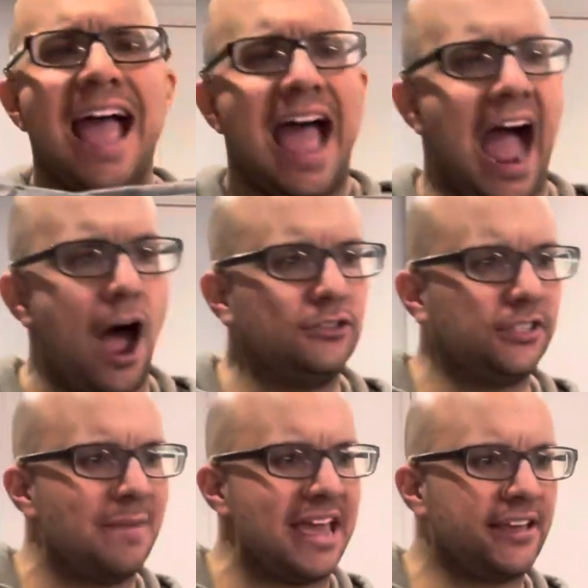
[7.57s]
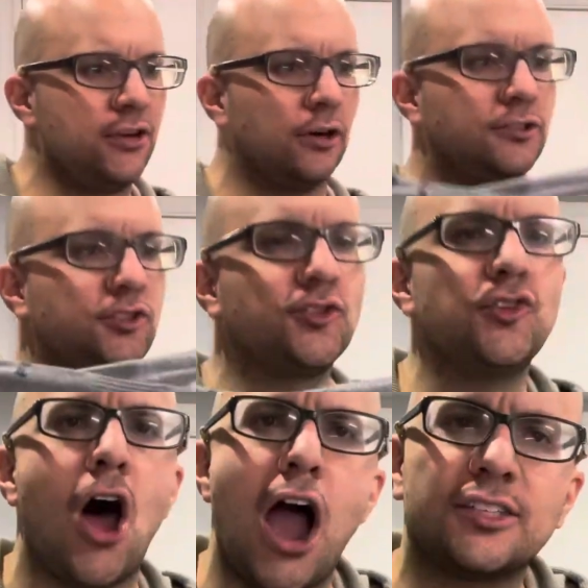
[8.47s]
how to make your
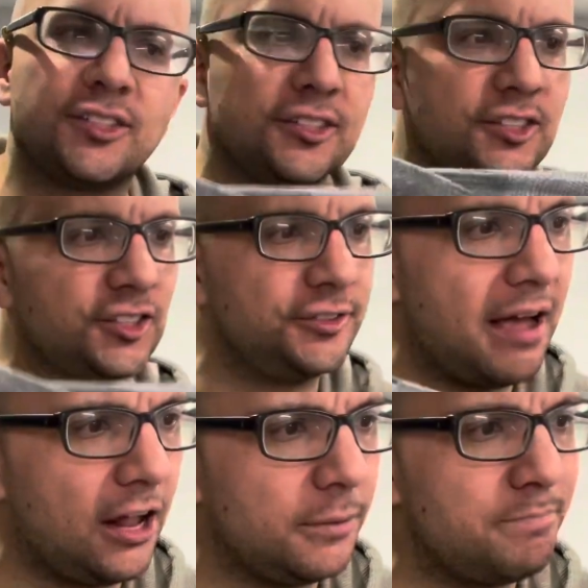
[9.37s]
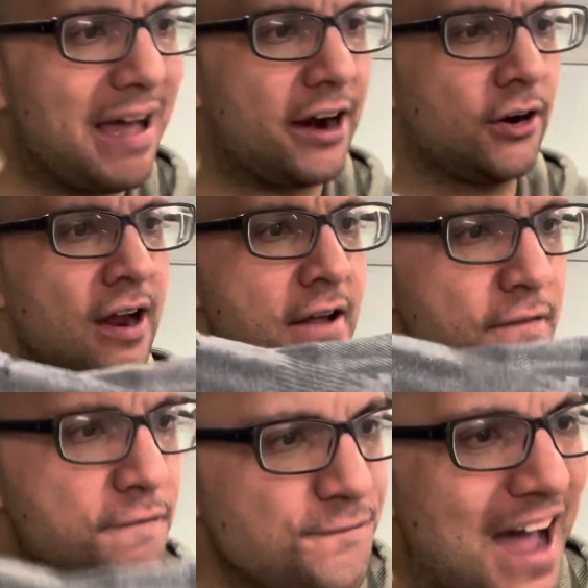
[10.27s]
socks smell better
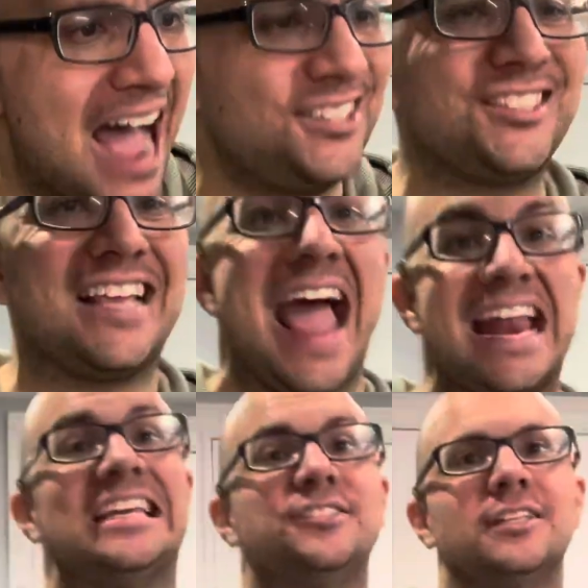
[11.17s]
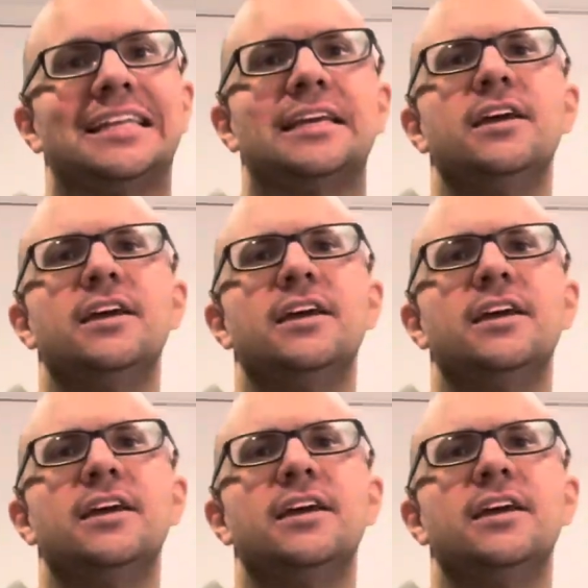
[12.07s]
fast and easily.